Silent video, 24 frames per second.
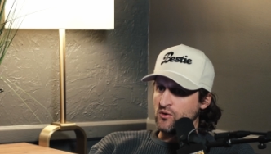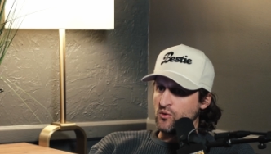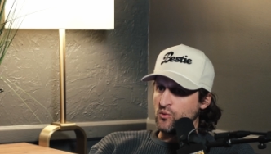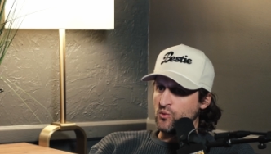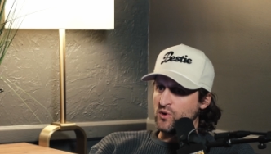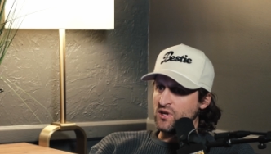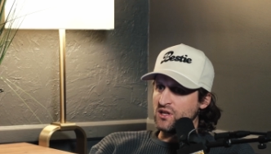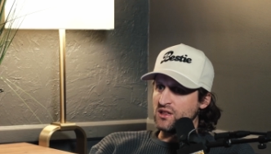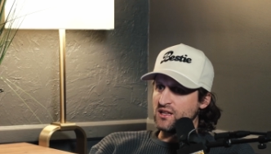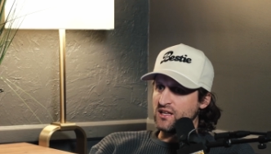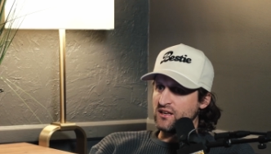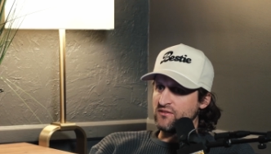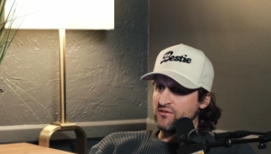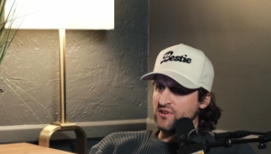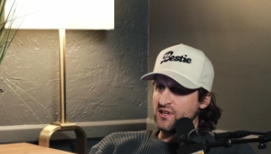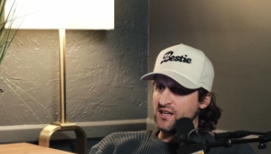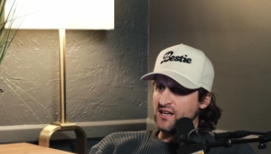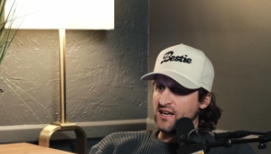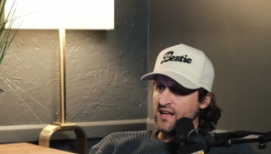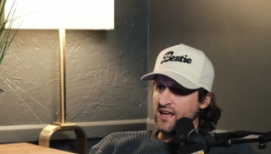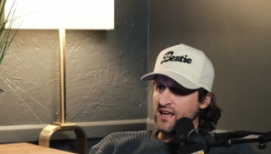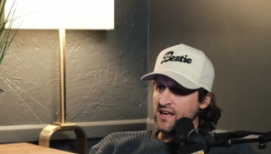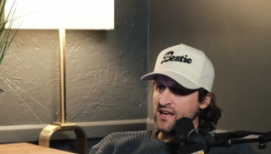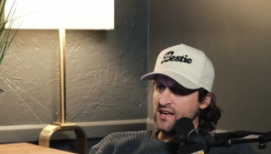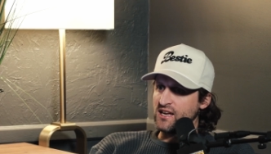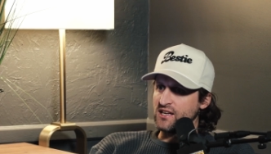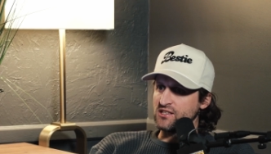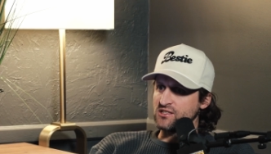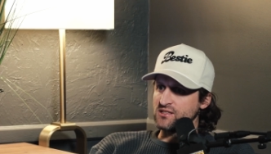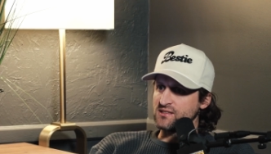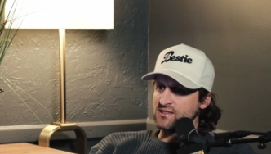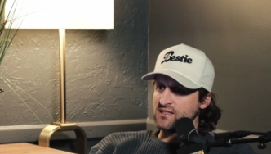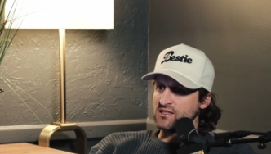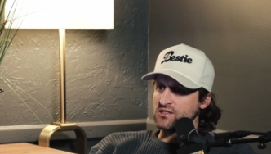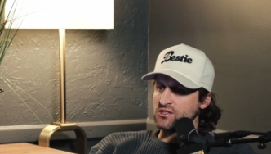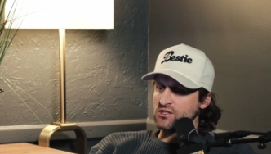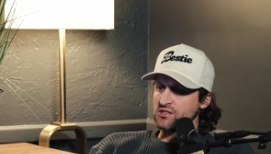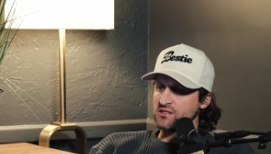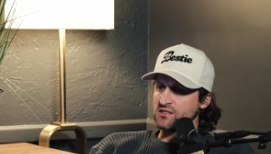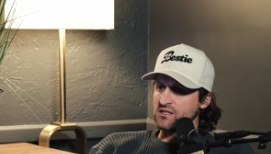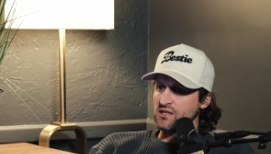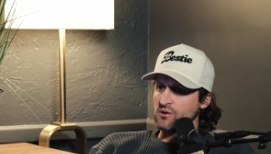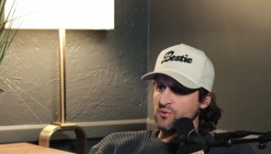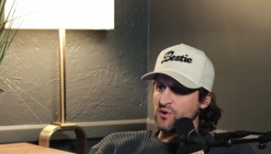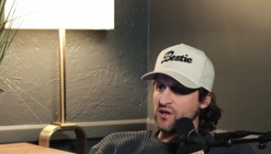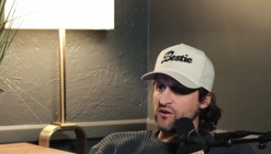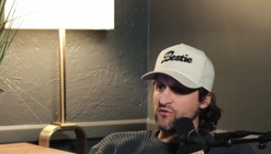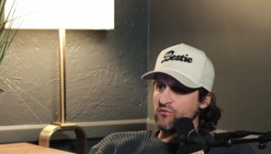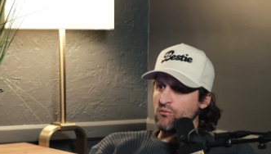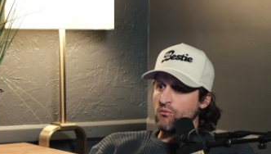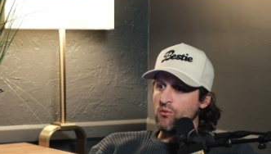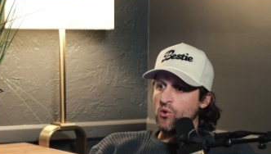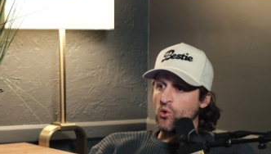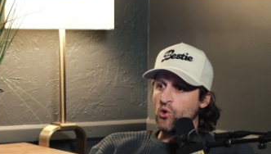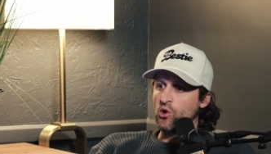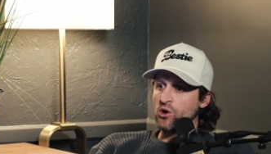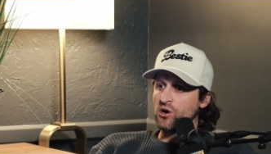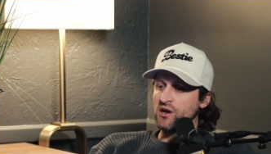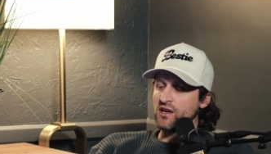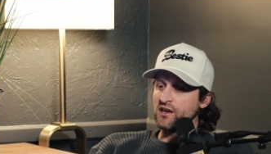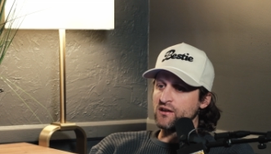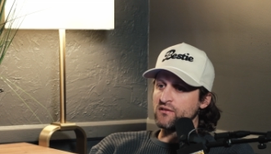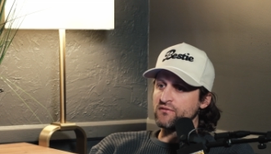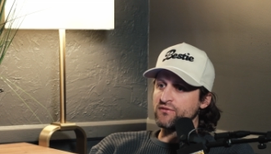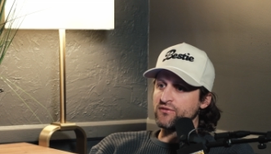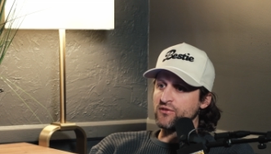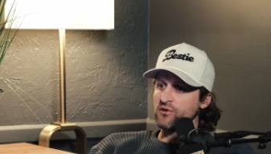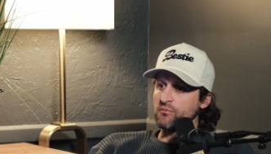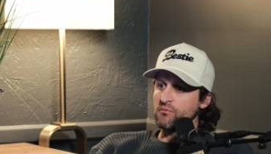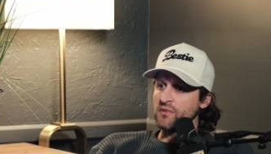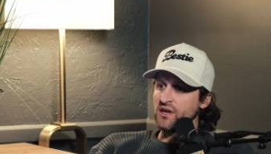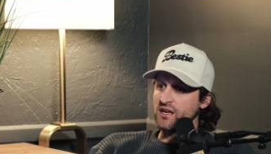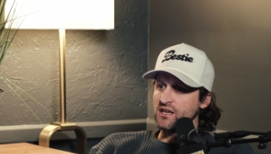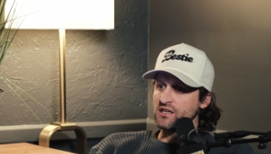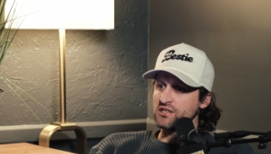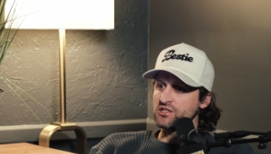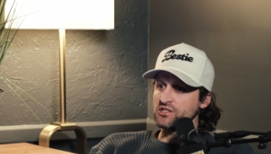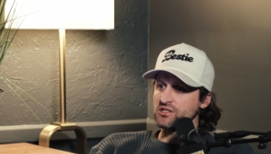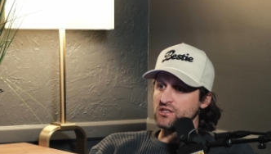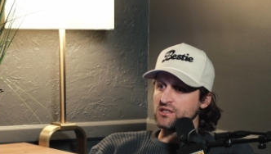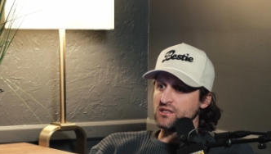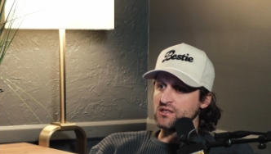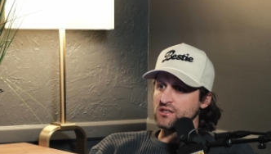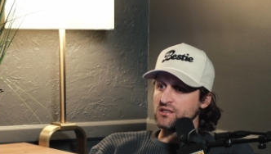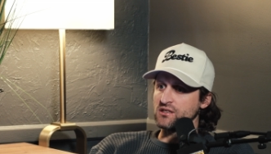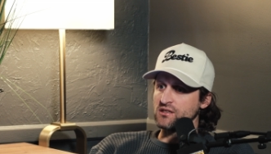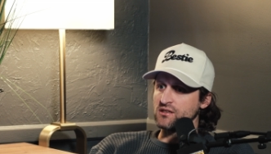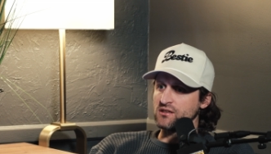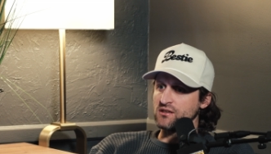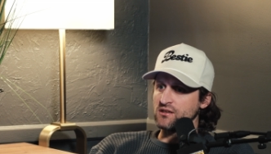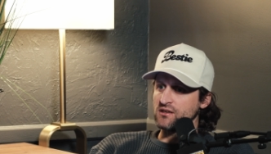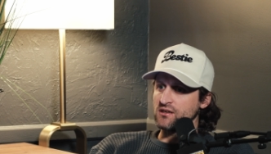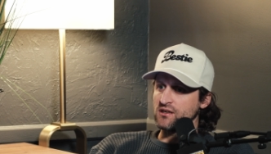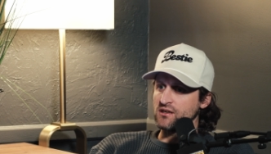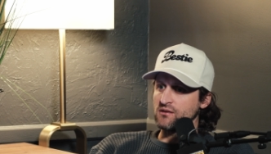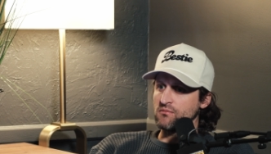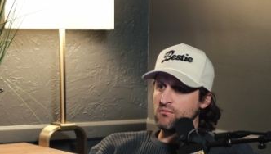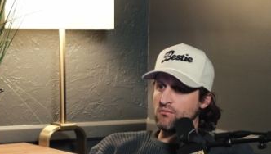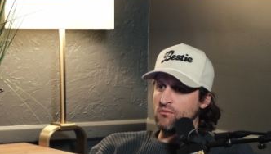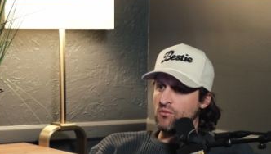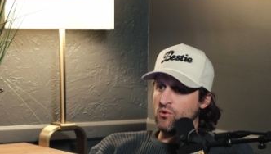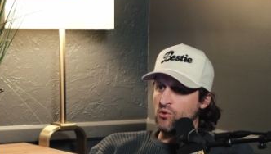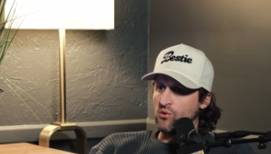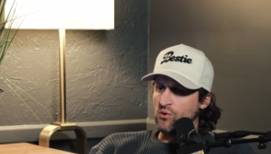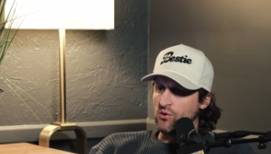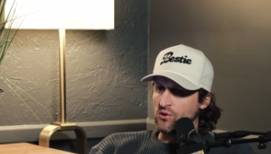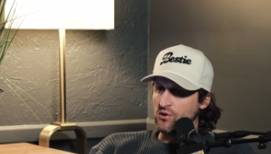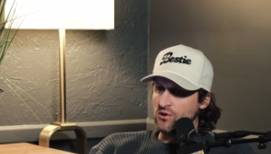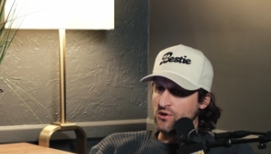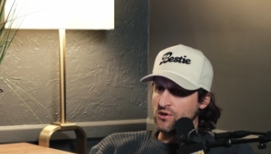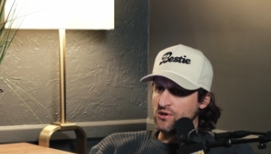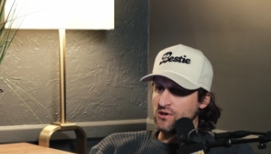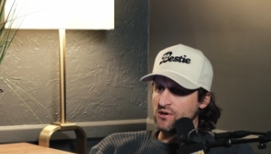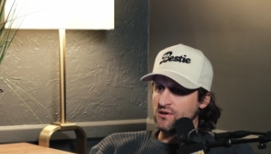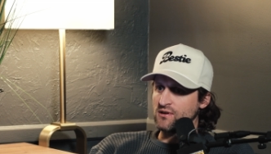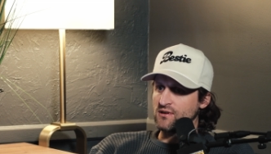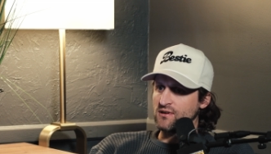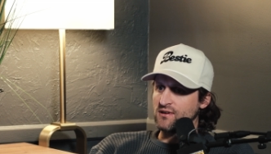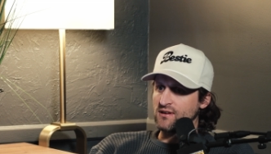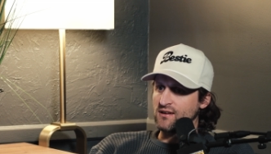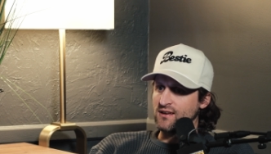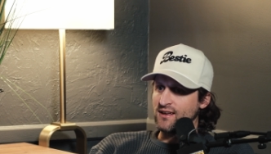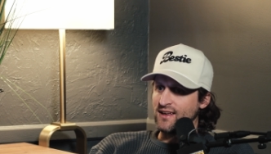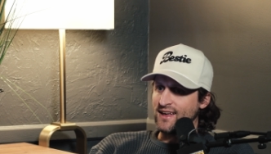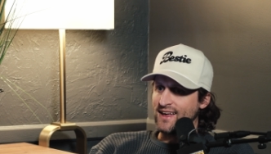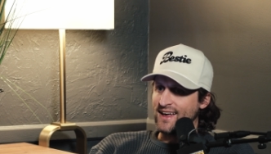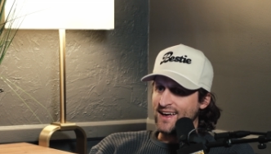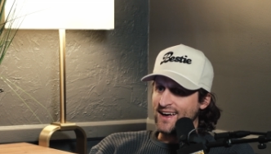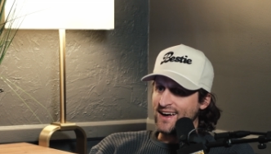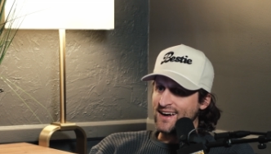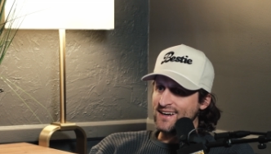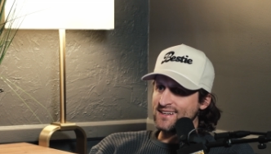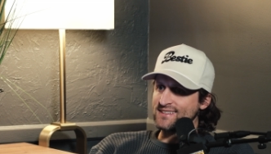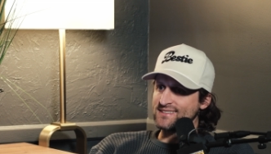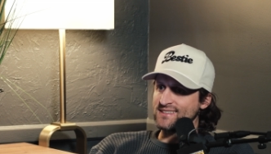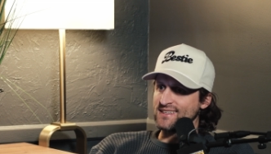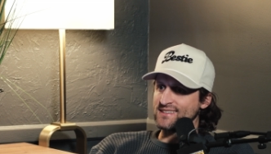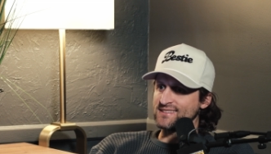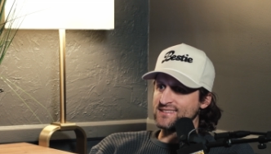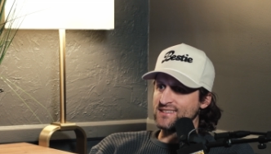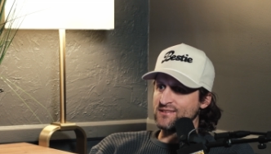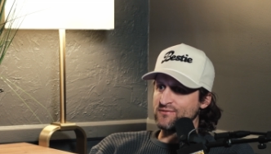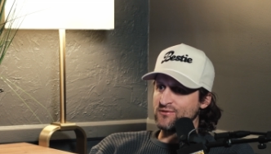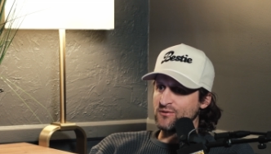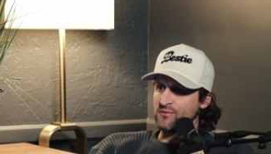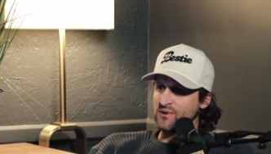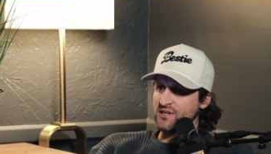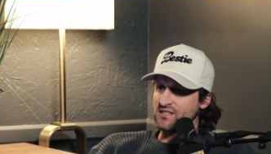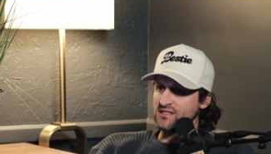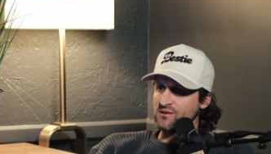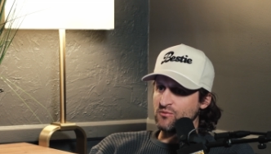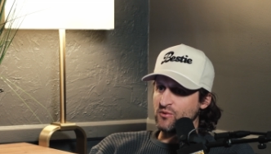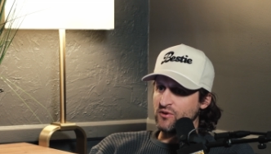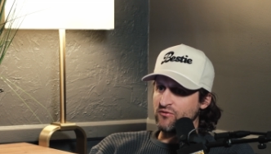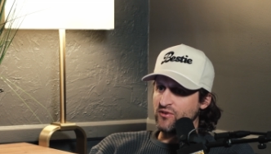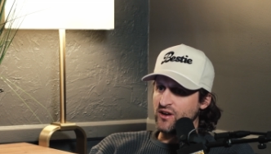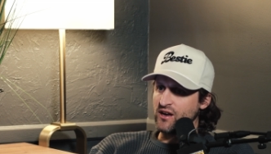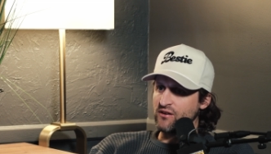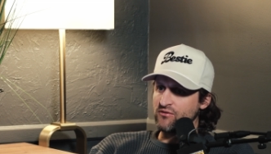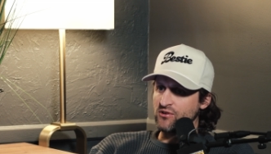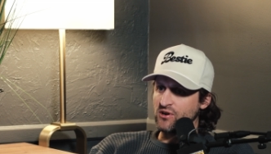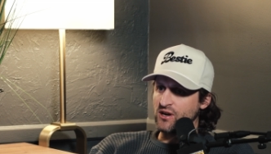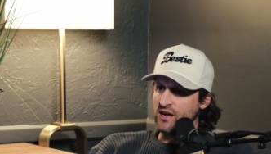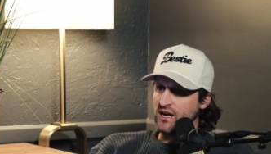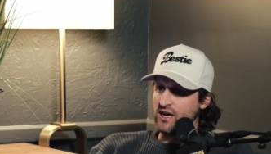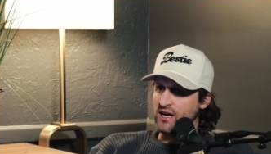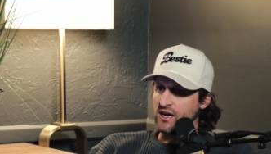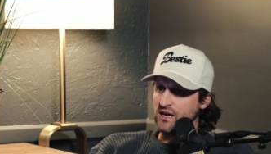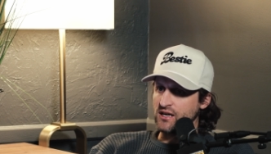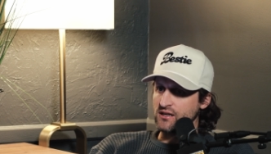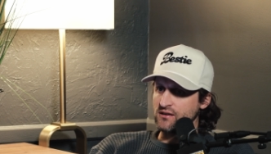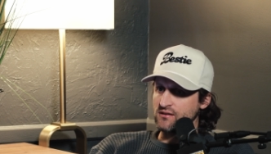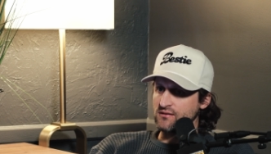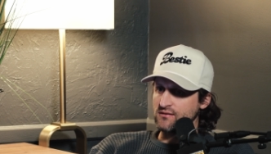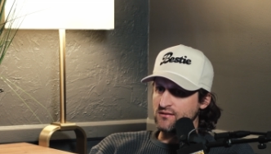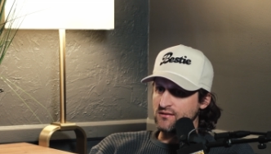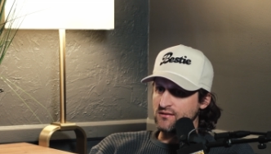we live in an age, it's interesting, we have more information and more access to information than we've ever had